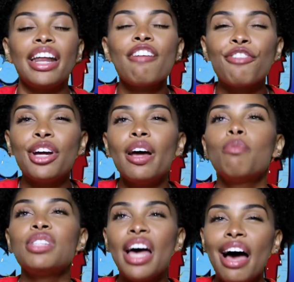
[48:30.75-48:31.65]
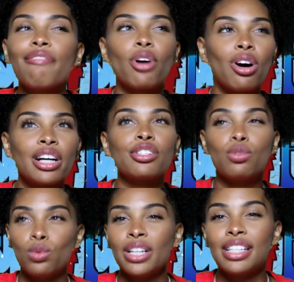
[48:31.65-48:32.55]
And for him to have the heart to
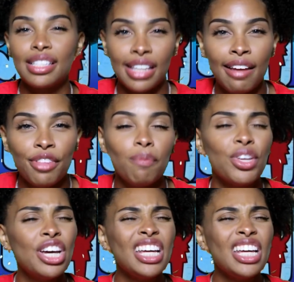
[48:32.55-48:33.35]
want to save them,